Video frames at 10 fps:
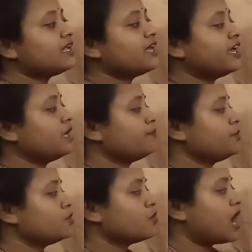help
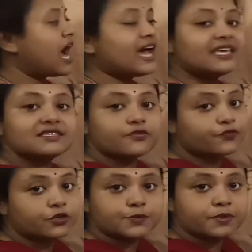you. I is the
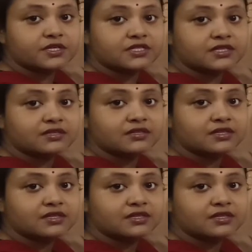first person.